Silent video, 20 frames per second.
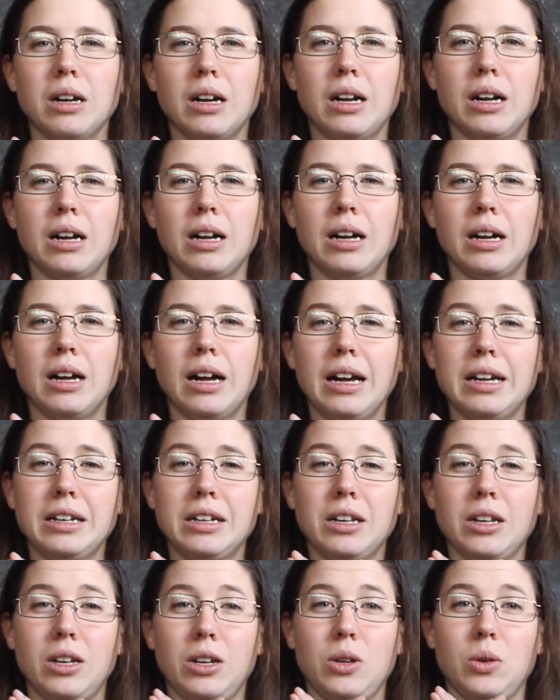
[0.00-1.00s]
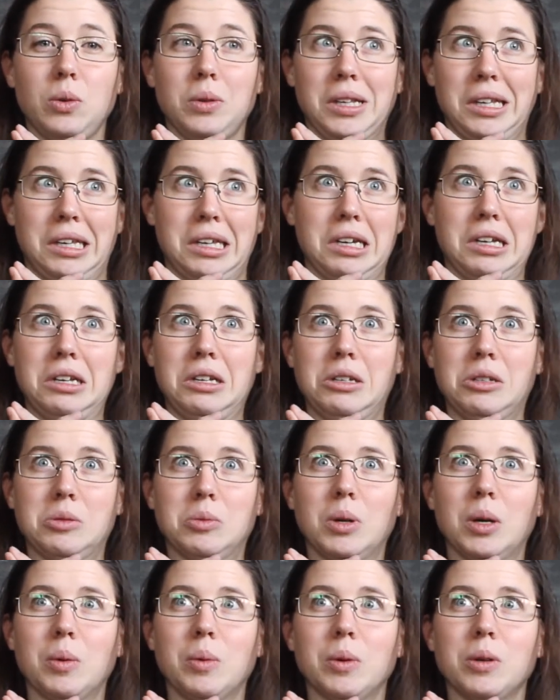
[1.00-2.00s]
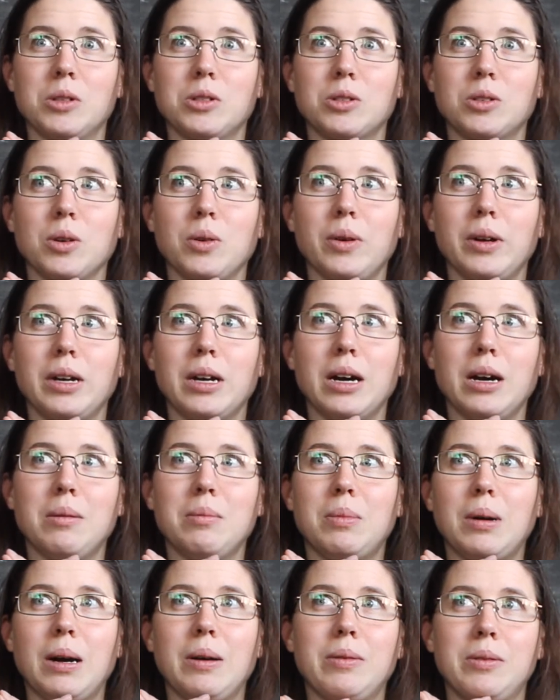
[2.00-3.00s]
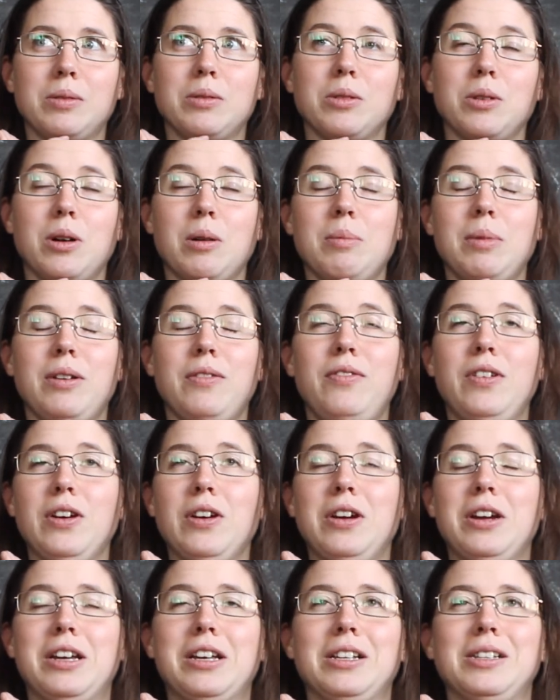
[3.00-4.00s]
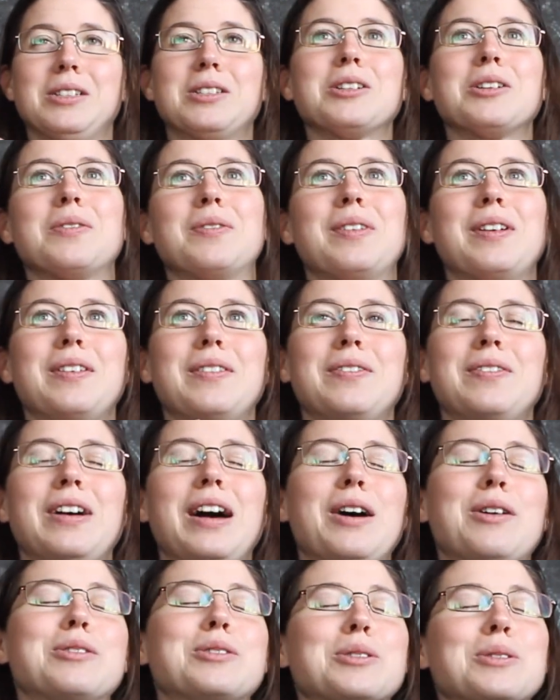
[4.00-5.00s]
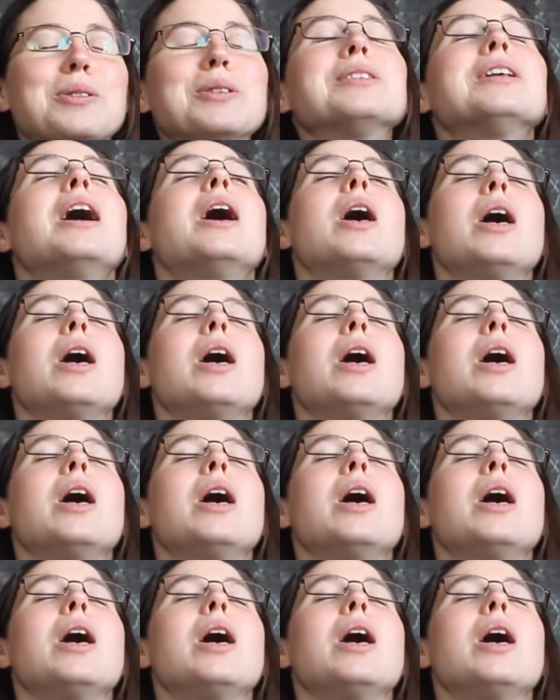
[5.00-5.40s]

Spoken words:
I didn't know like any swear words growing up. I grew up in a very conservative household.